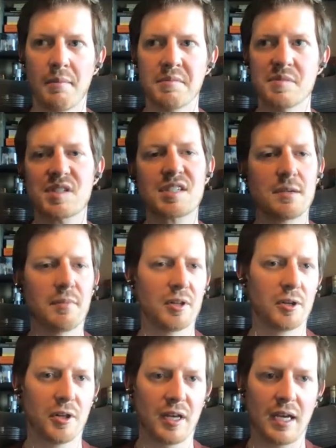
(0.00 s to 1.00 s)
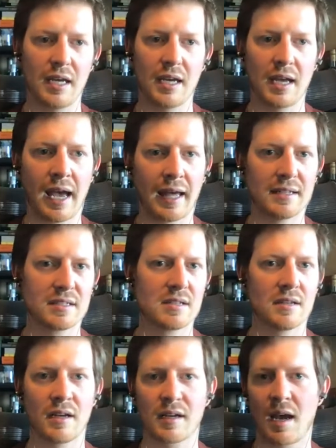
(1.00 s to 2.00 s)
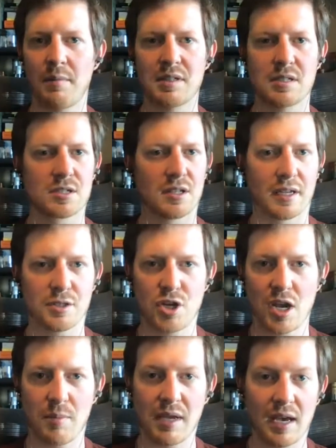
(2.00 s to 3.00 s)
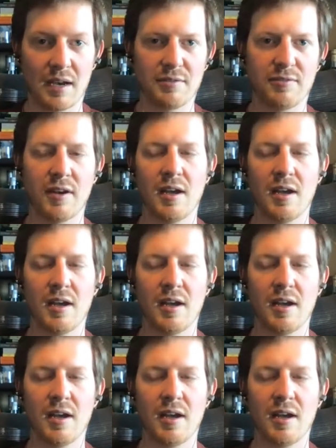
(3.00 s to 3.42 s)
Similarly, at a competition like GABF,